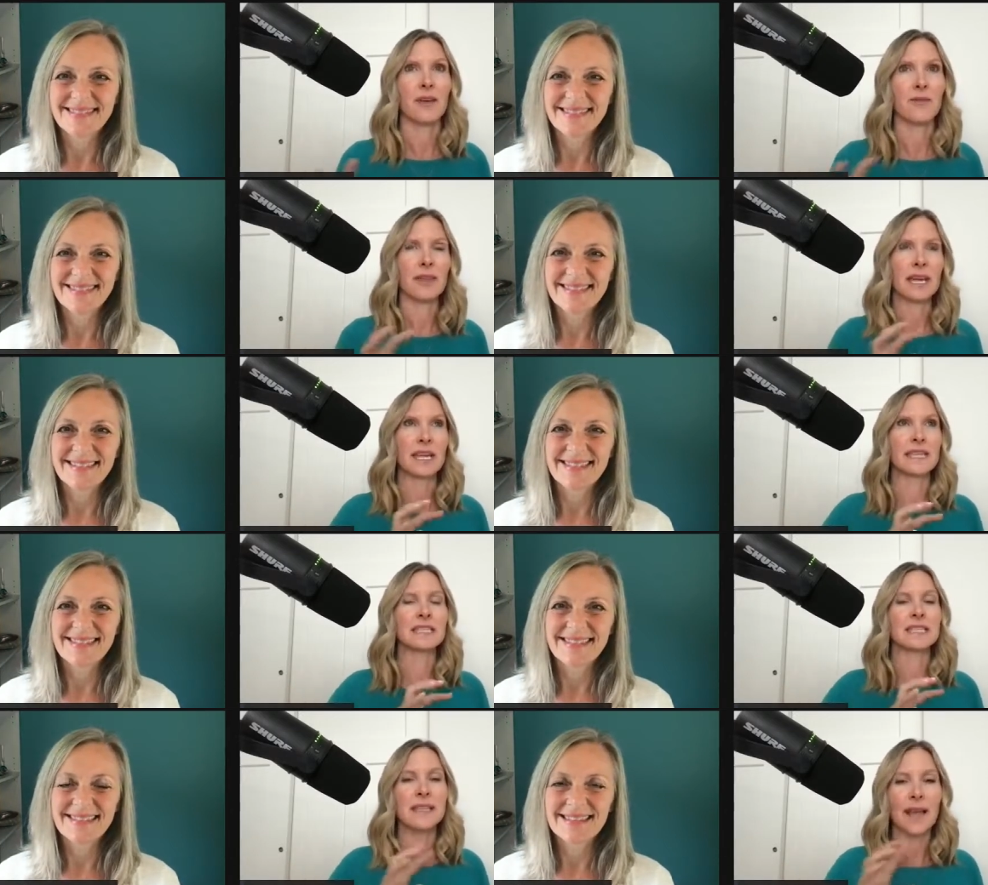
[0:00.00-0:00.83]
Speaker 1: that it's
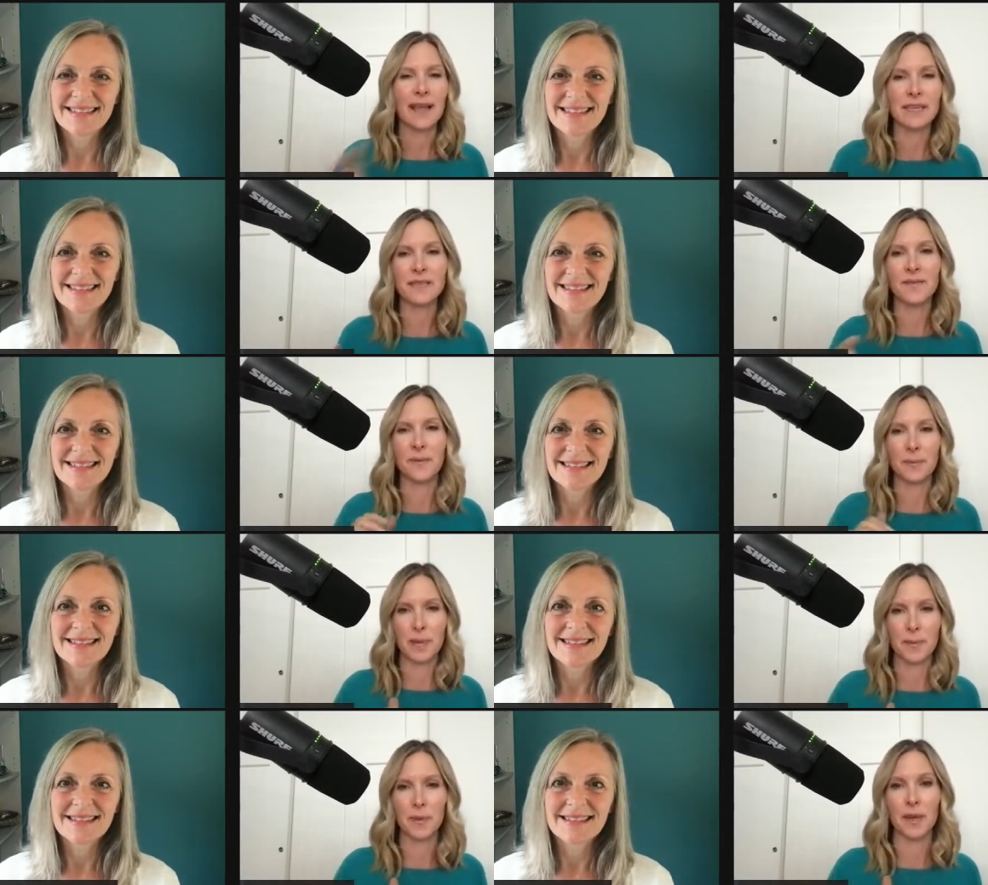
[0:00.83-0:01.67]
nice for
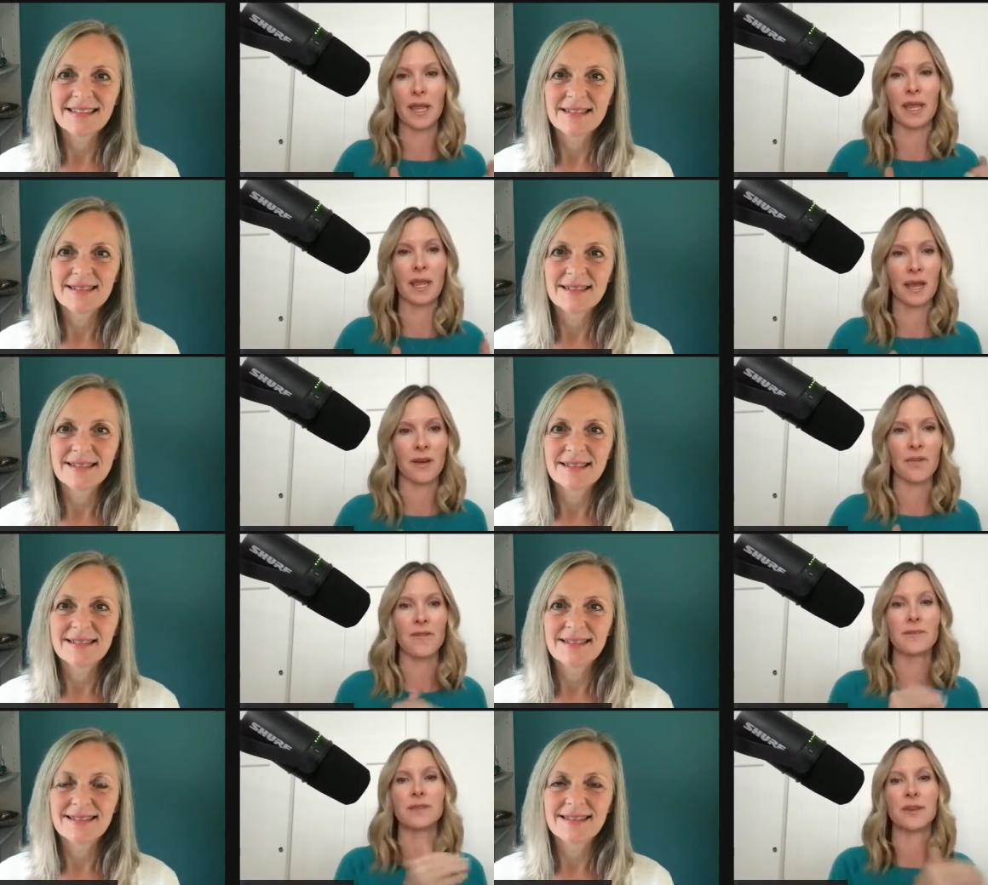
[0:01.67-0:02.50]
people to hear
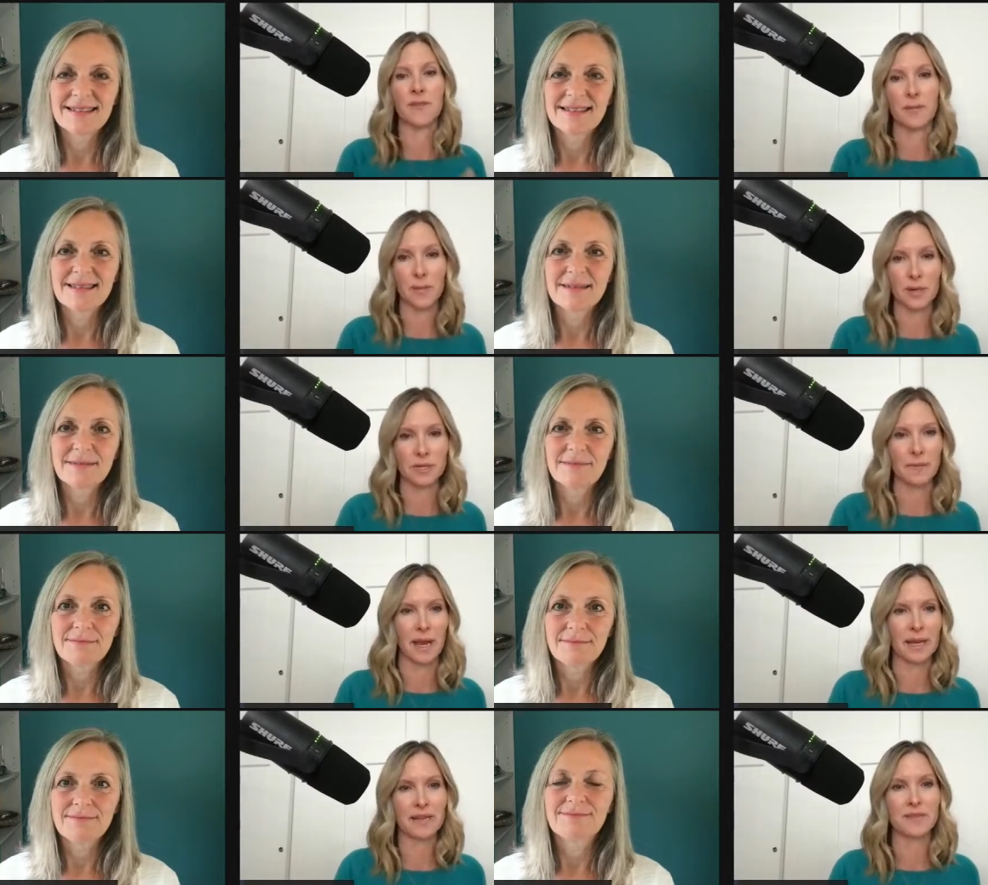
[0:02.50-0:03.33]
from different
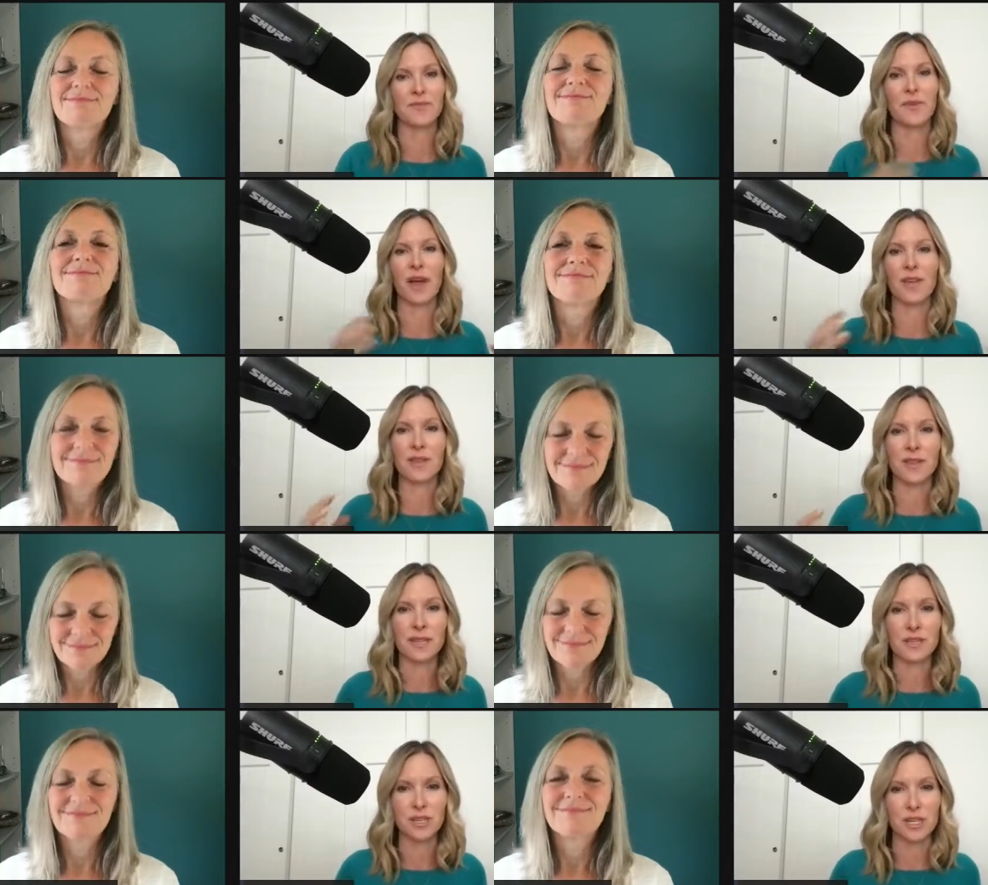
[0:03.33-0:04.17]
perspectives rather than
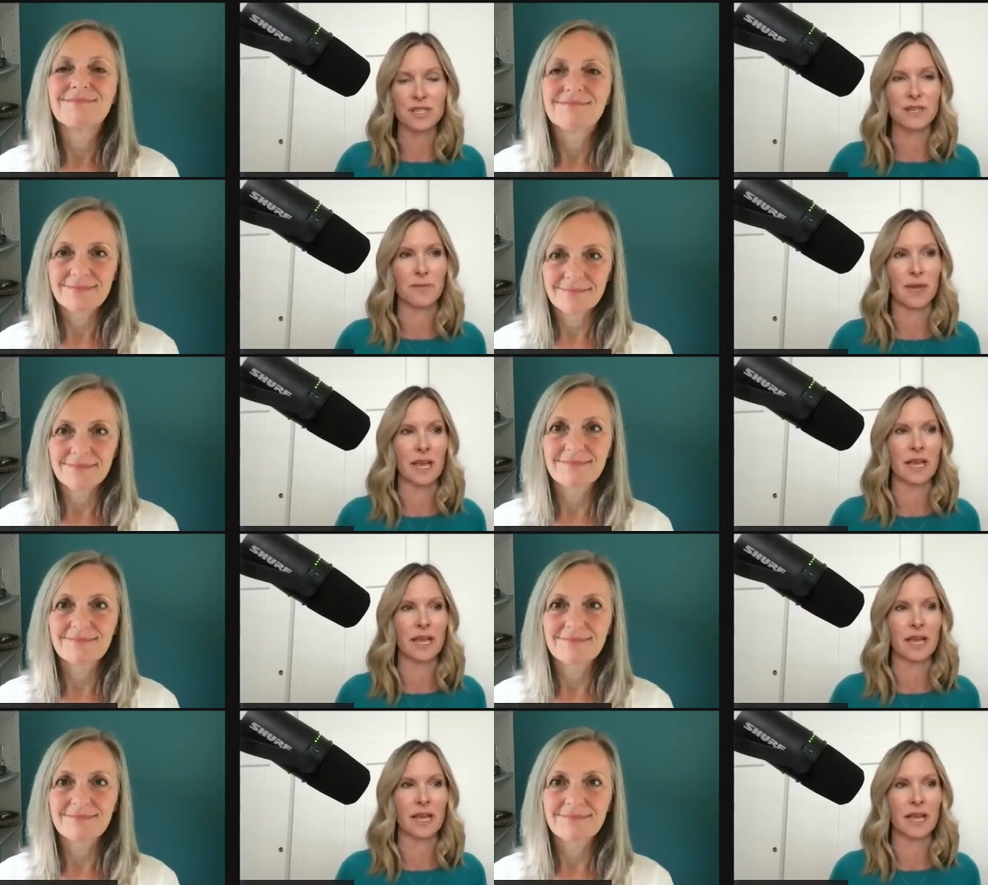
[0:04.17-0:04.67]
just me,